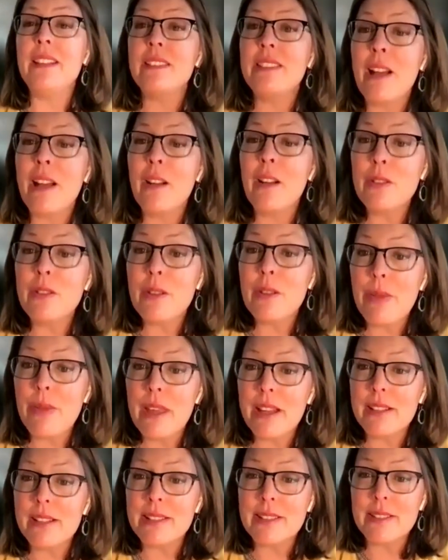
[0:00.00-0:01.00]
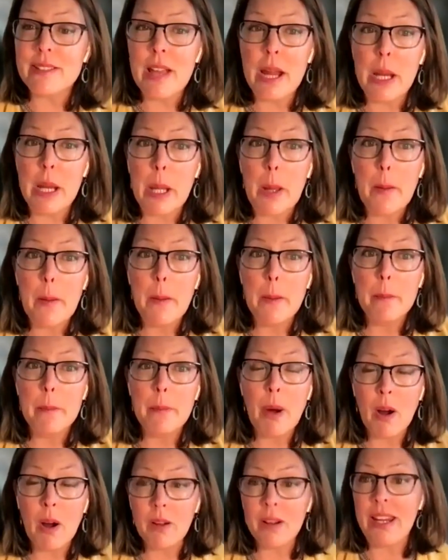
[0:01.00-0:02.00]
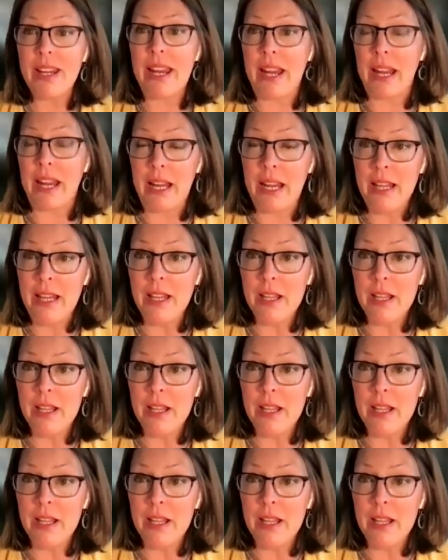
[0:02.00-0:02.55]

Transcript: down to things like parking.